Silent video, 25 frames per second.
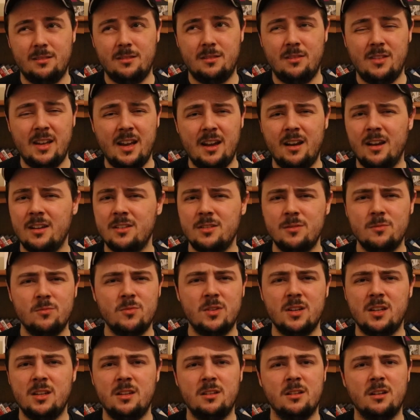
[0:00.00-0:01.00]
that I didn't
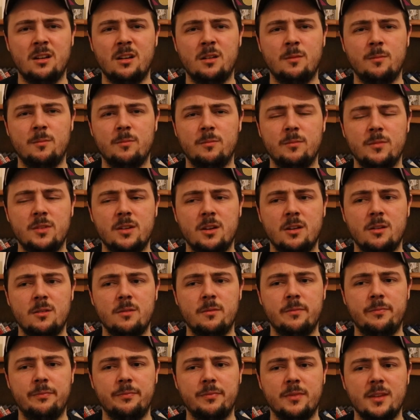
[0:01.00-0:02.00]
really, you know,
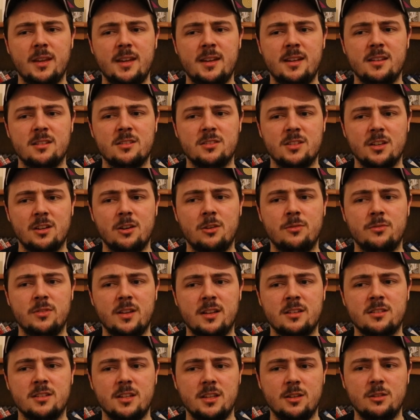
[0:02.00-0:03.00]
in itself,
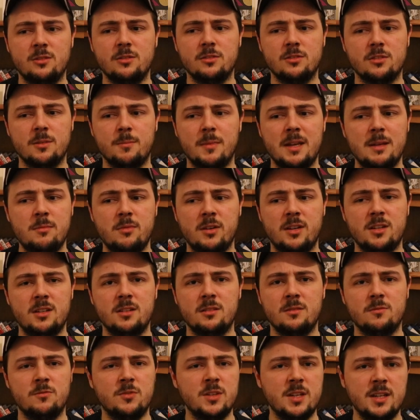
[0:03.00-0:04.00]
that sequence, maybe I
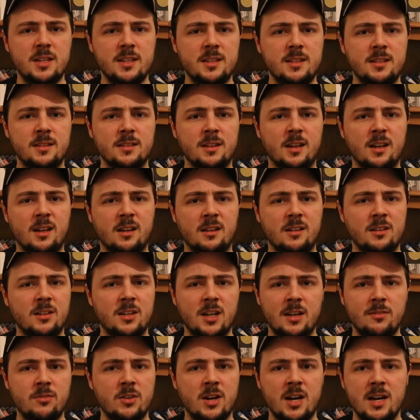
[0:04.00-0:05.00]
didn't really
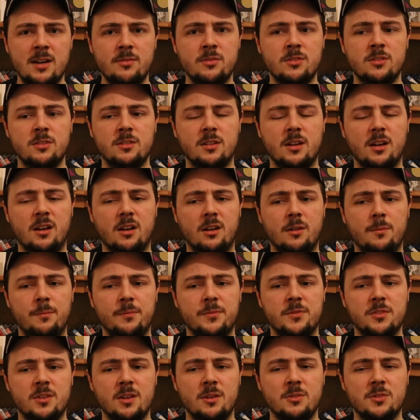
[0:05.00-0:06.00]
love either.
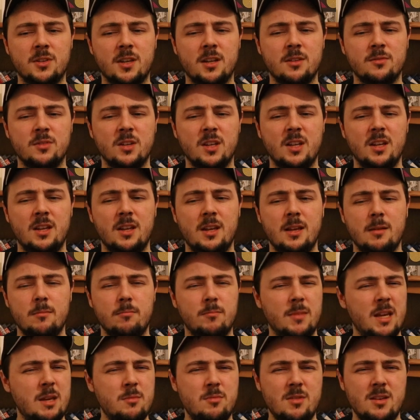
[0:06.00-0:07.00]
So it was kind of
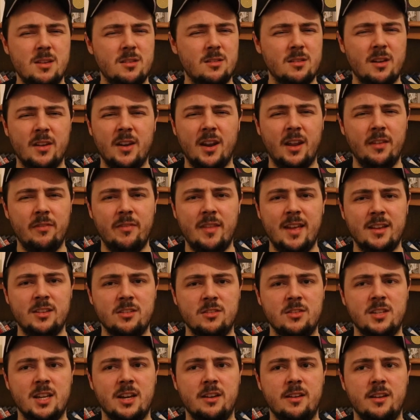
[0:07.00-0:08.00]
maybe an
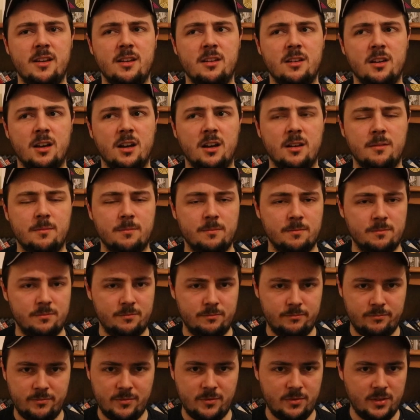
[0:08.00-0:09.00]
unnecessary
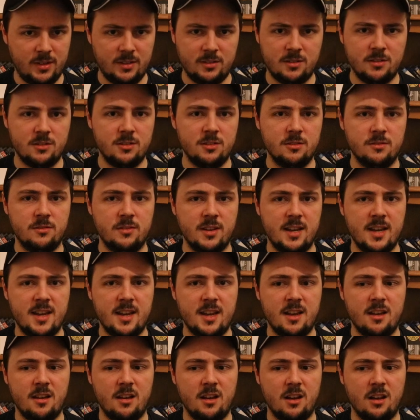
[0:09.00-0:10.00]
thing to do
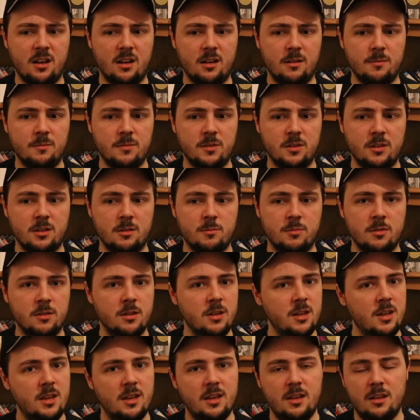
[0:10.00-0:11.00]
there, you know, but
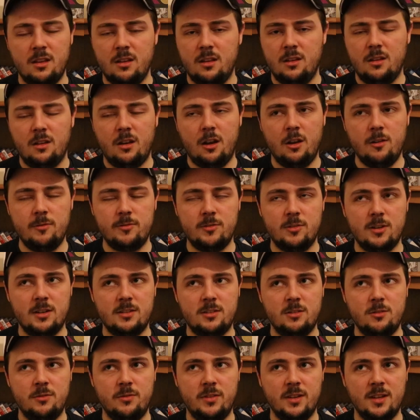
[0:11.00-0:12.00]
overall, I
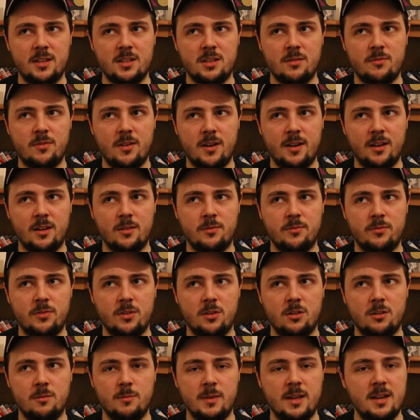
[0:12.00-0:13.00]
do think it's a very good
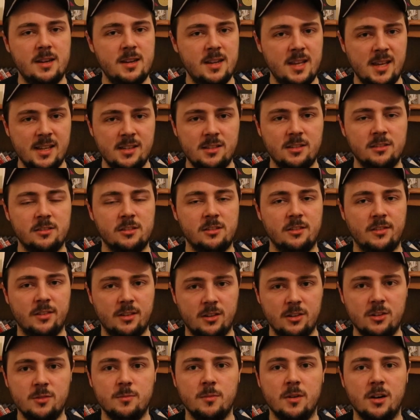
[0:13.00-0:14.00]
film. It nears into the
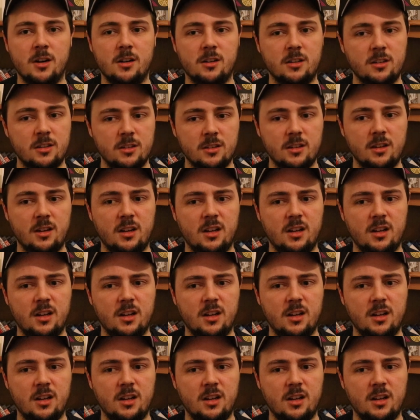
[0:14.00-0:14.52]
good mark,